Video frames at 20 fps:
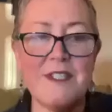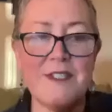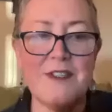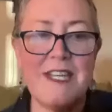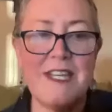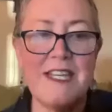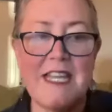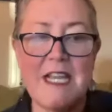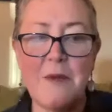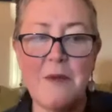is
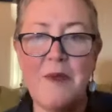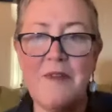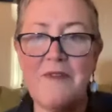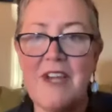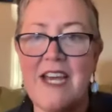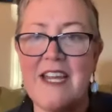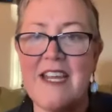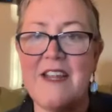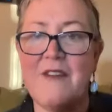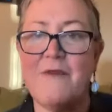looking like we've
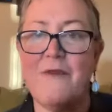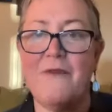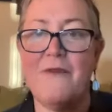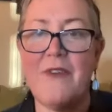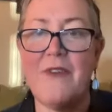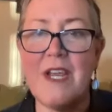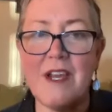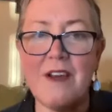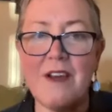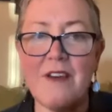got a
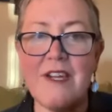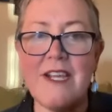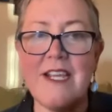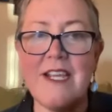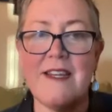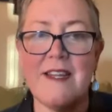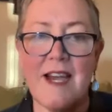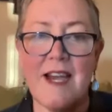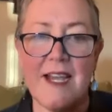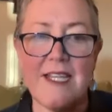
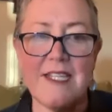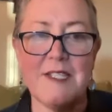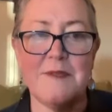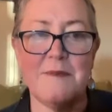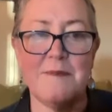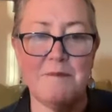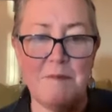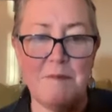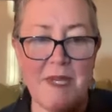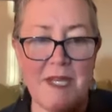very
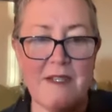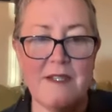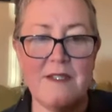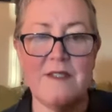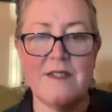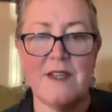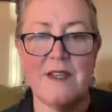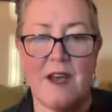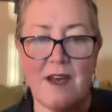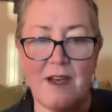nice
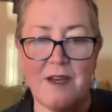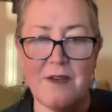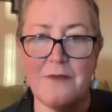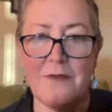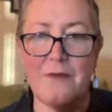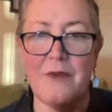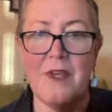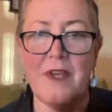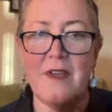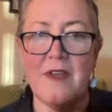mix
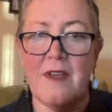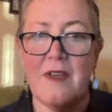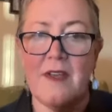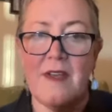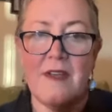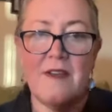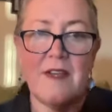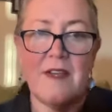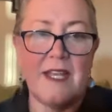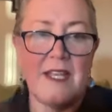of
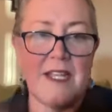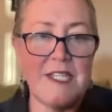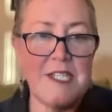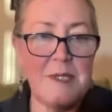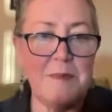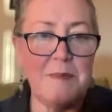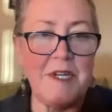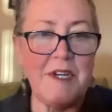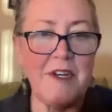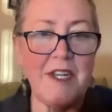
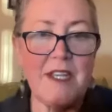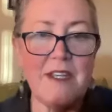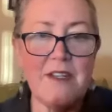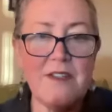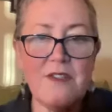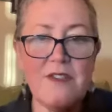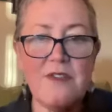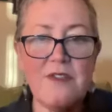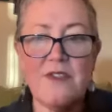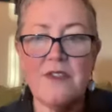
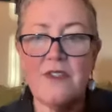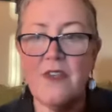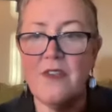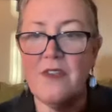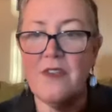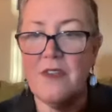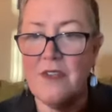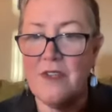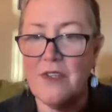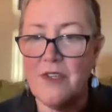experienced
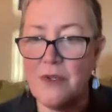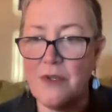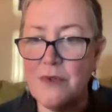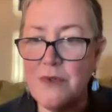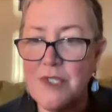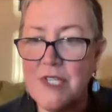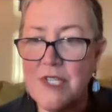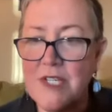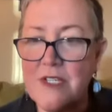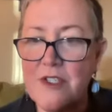
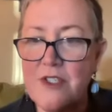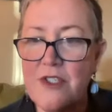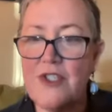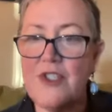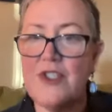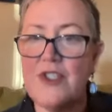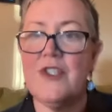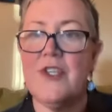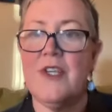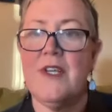
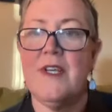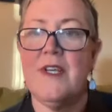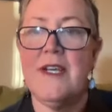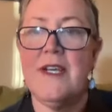usage.